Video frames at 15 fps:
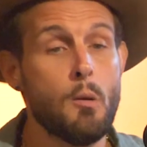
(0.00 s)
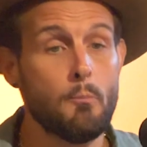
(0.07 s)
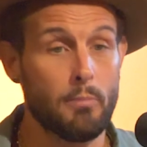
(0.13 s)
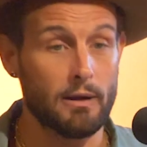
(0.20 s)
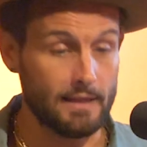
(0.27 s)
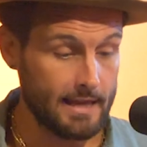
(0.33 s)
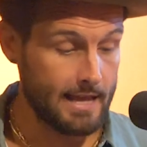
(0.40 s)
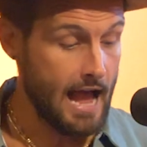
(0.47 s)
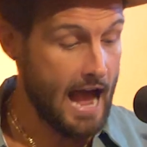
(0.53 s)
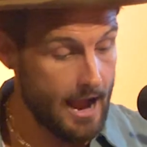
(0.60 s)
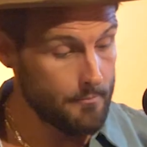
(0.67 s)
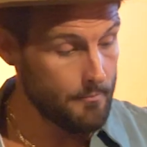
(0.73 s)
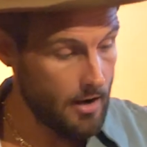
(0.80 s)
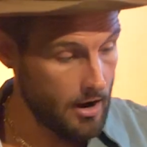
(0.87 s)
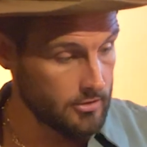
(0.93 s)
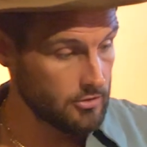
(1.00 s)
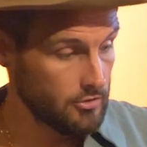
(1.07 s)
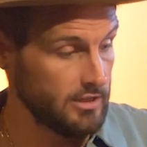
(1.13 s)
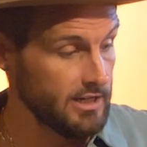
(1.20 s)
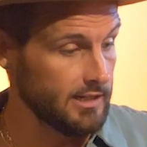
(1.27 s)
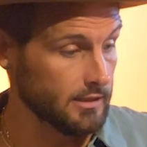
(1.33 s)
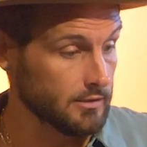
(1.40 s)
But like I'm
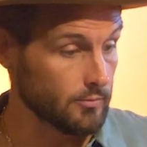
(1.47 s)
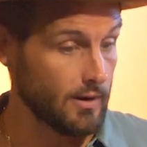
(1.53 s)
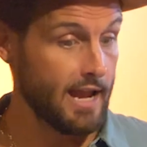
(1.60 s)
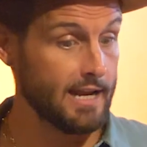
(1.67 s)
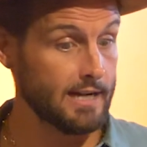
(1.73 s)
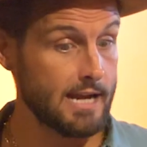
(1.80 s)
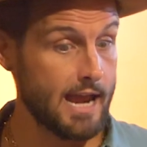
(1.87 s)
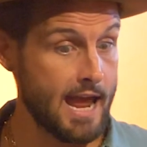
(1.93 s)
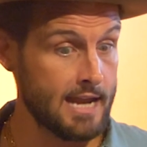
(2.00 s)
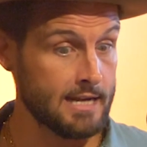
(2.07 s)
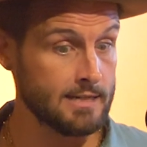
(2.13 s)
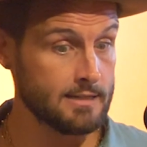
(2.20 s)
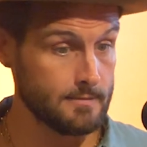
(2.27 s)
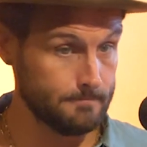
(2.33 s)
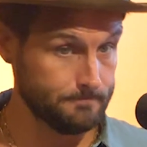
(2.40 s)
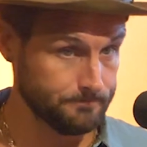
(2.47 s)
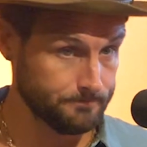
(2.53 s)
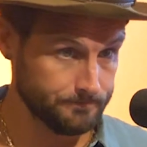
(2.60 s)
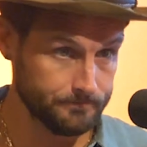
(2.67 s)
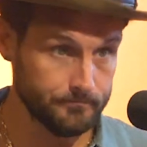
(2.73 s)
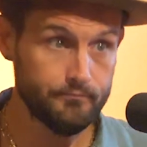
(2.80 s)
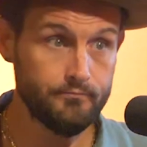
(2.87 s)
underneath, right? And
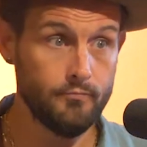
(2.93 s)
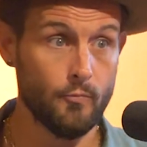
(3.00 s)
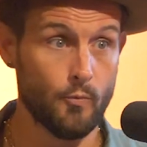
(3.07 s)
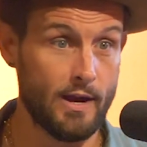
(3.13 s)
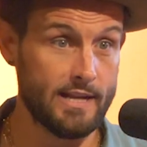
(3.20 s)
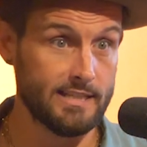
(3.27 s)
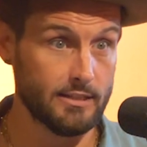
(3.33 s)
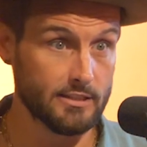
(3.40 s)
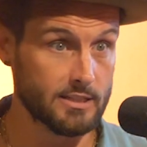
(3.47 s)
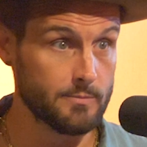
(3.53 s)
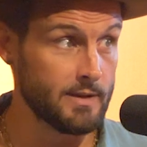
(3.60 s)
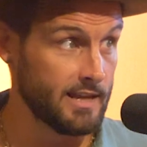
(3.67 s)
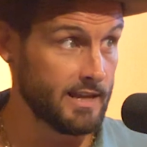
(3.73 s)
Razy looks at me